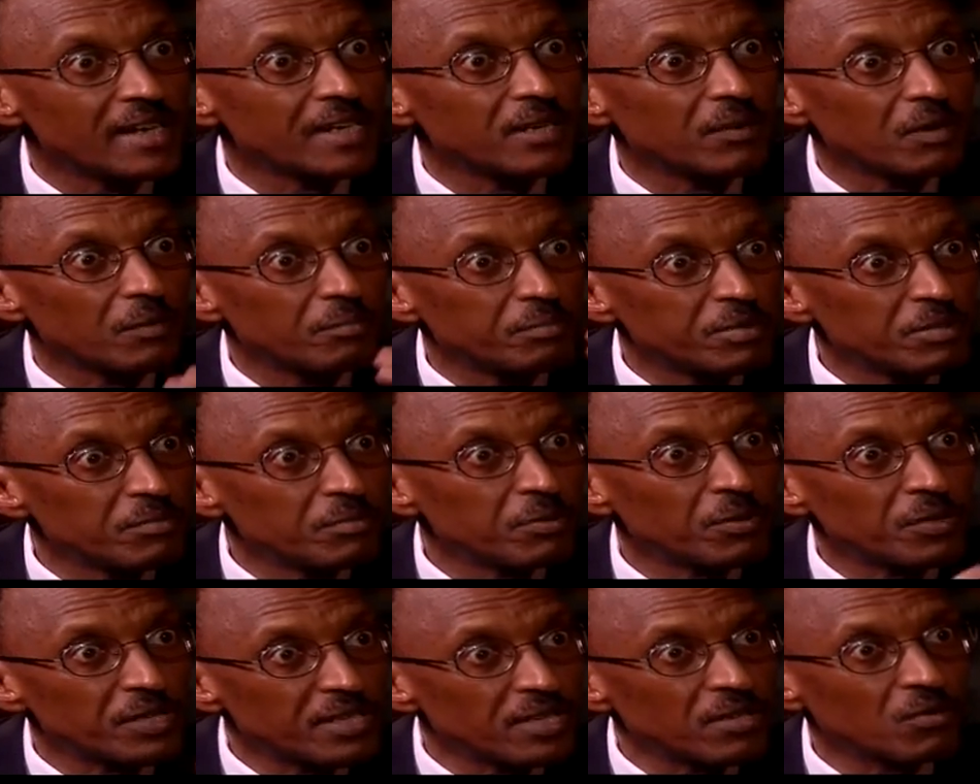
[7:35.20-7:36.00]
And our
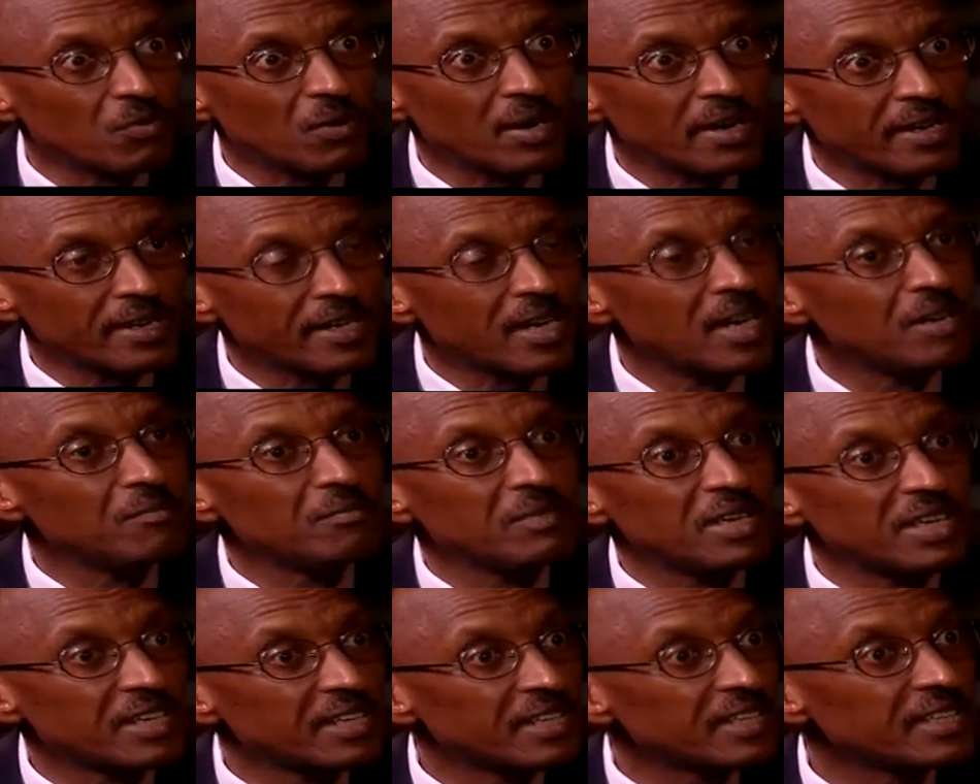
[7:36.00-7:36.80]
people in Rwanda
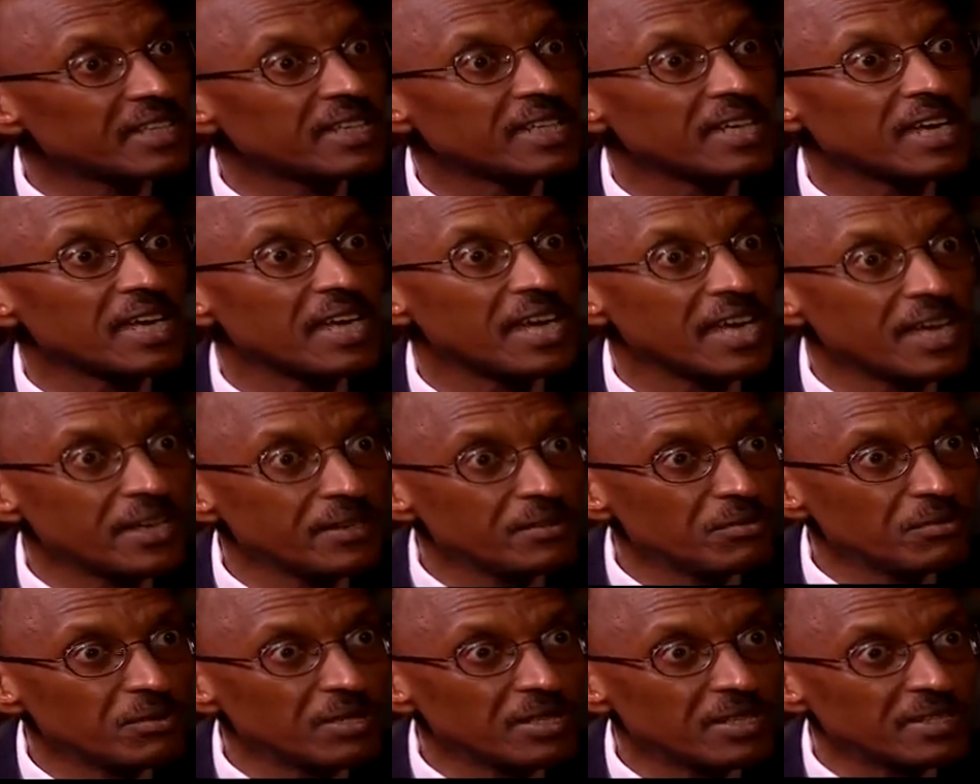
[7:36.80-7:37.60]
are making
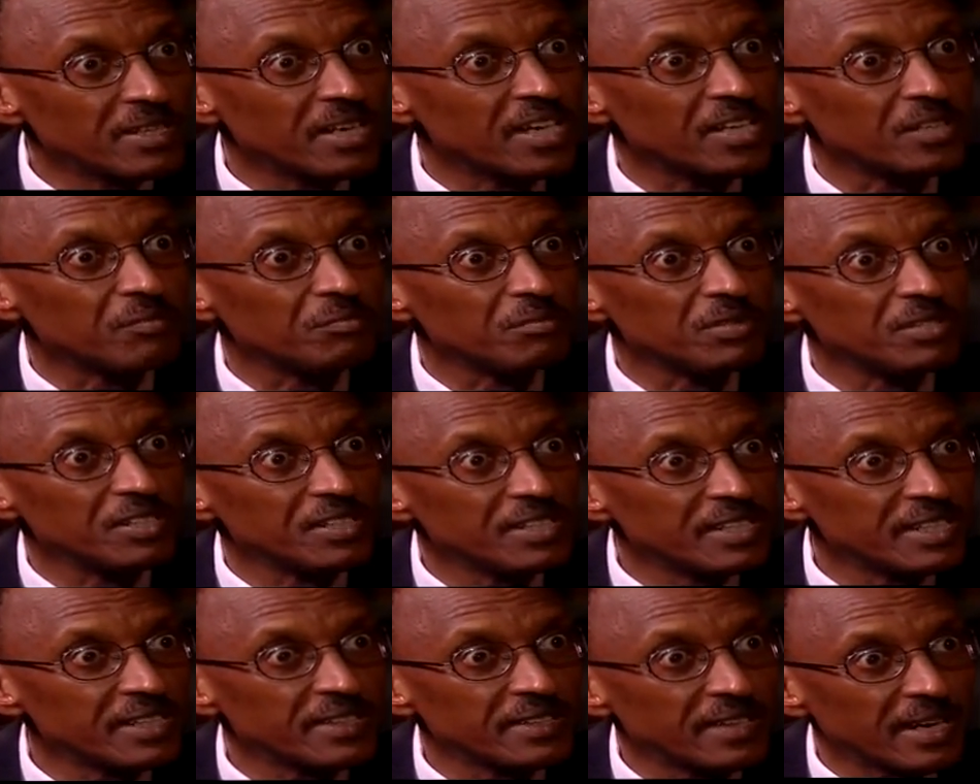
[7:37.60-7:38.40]
headway, they are
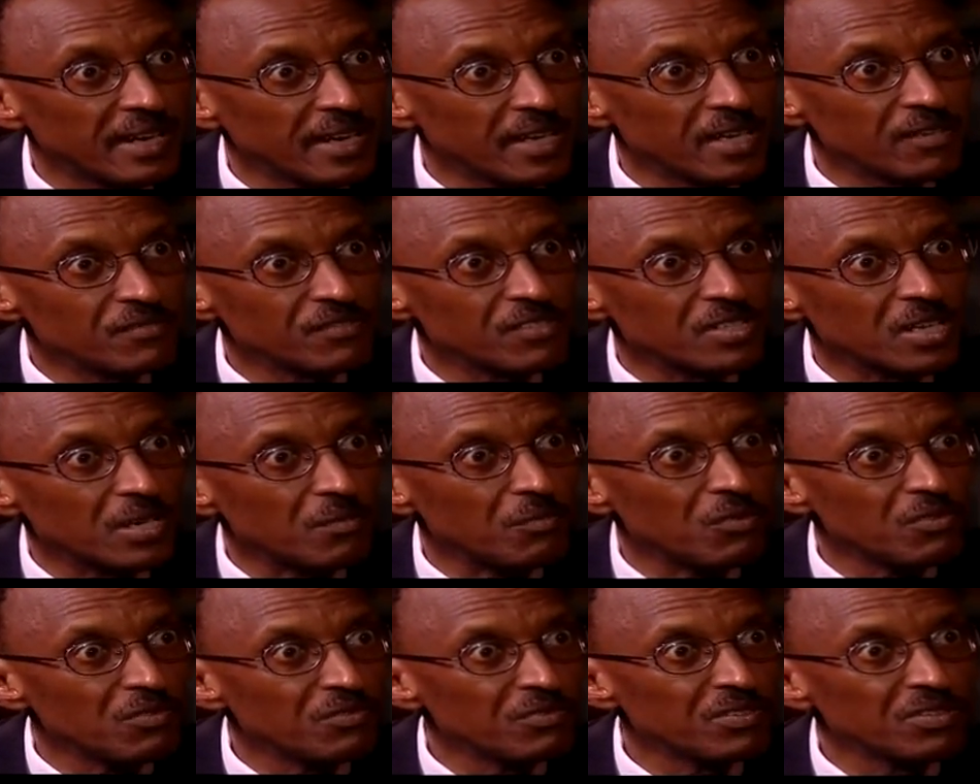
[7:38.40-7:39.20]
rebuilding their lives,
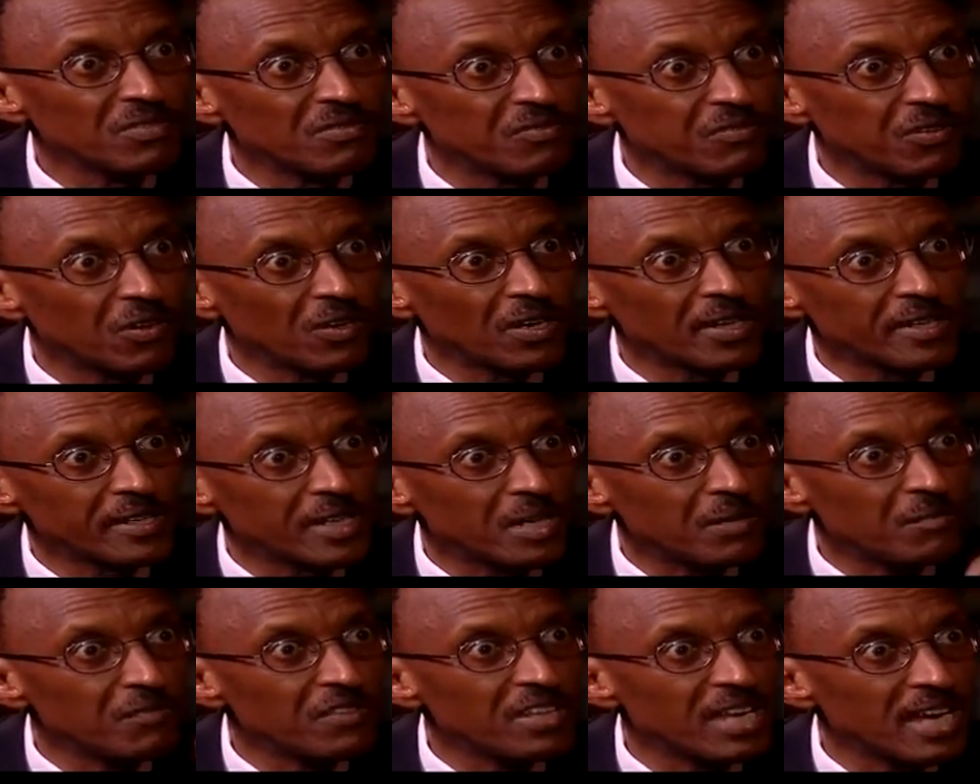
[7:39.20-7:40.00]
they are moving
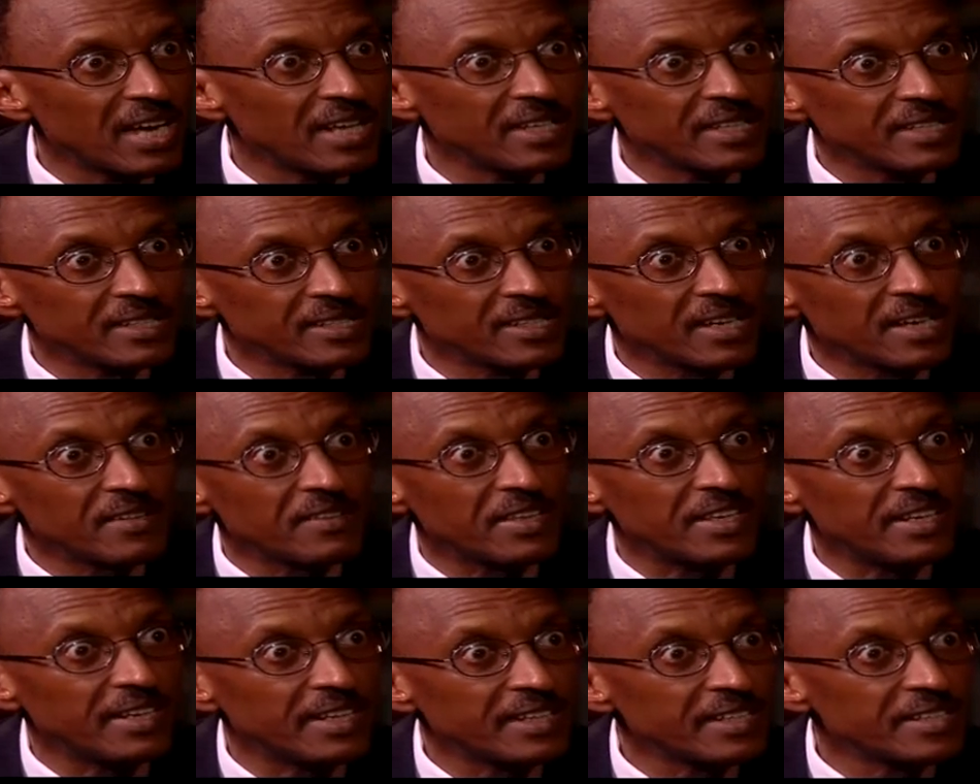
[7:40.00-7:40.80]
forward. I'm their
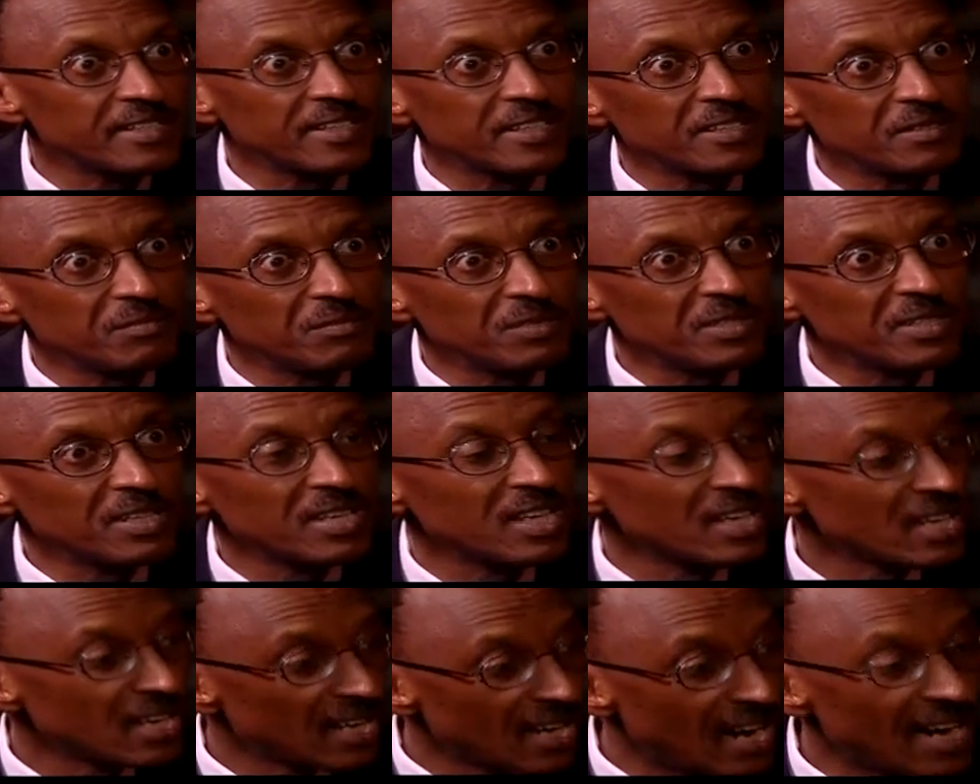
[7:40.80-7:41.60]
leader, they elected
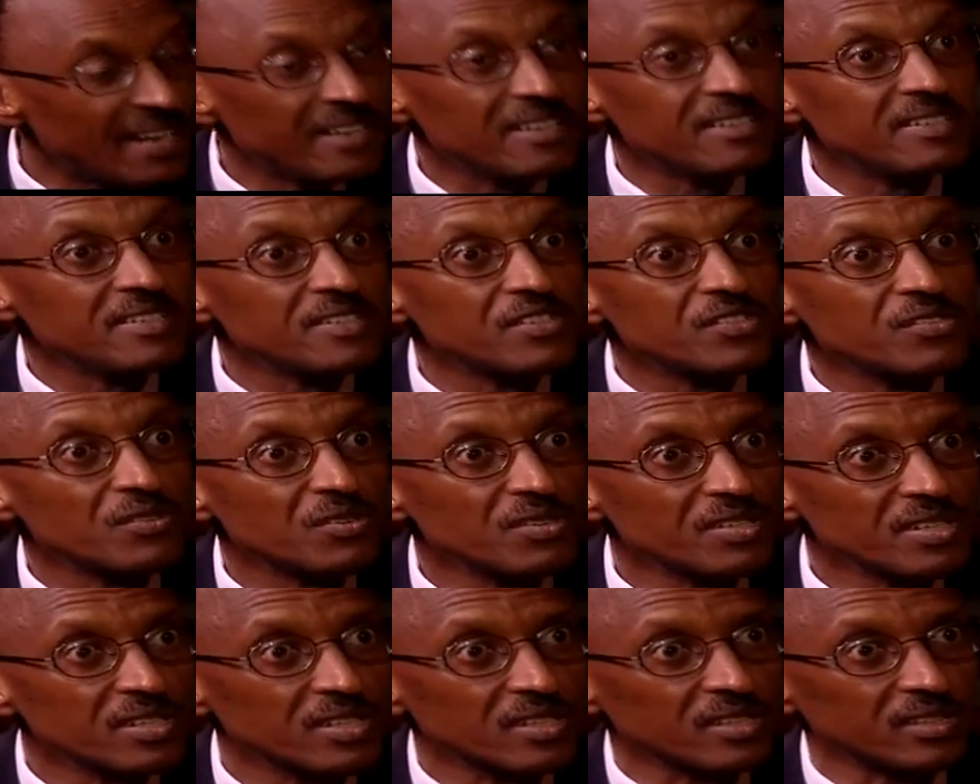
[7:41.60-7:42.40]
me, and it
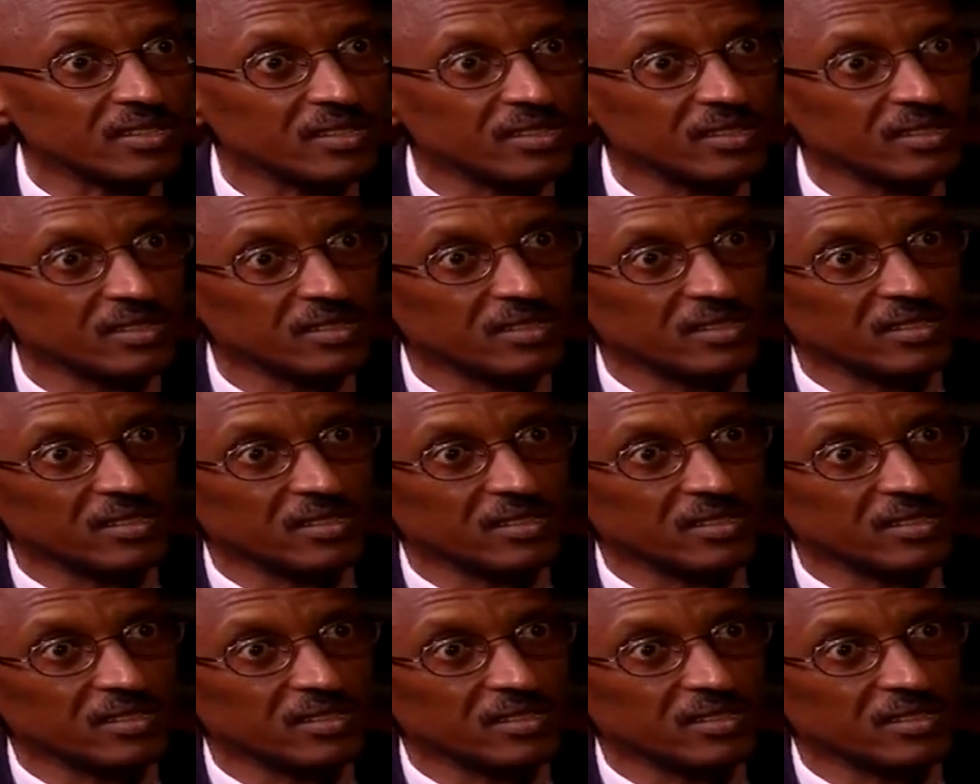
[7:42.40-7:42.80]
is nonsense.